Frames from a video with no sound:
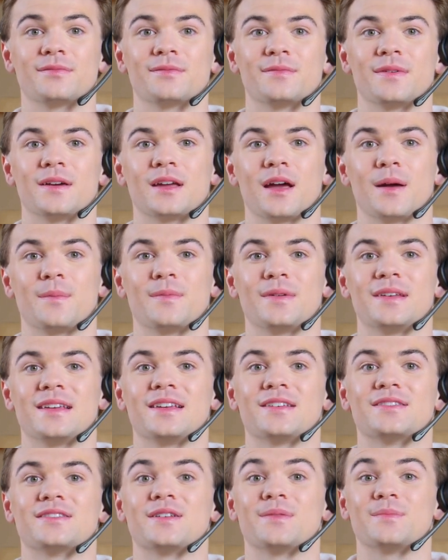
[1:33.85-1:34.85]
the
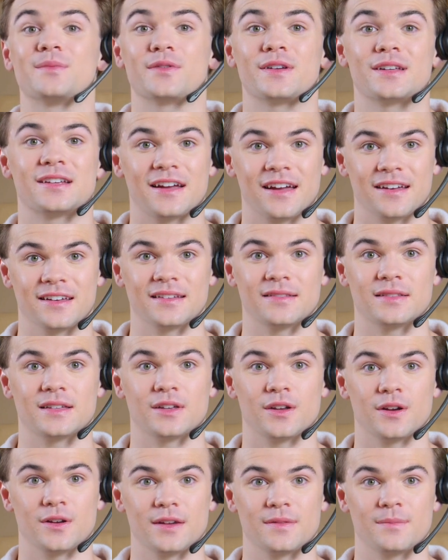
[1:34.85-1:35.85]
company is communicating the
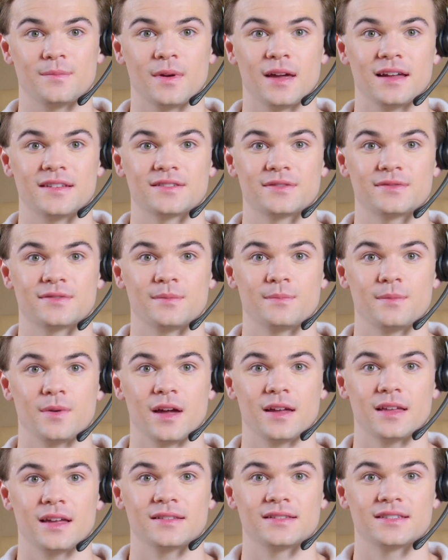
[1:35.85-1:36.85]
current price of the
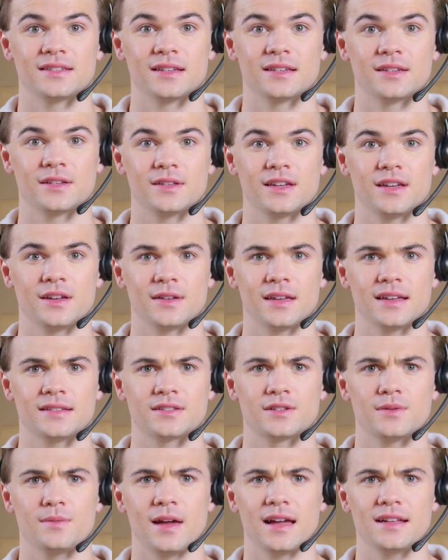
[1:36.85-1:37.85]
product in a clear and
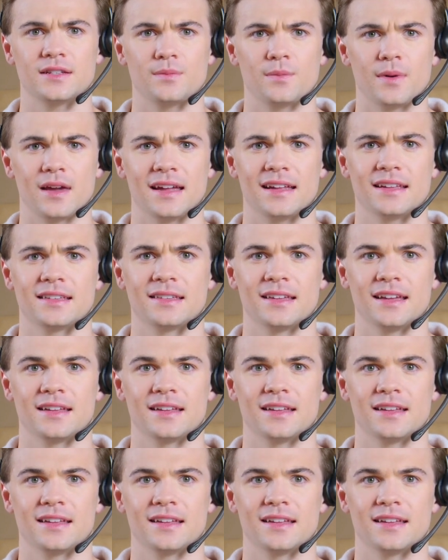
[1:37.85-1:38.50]
direct way.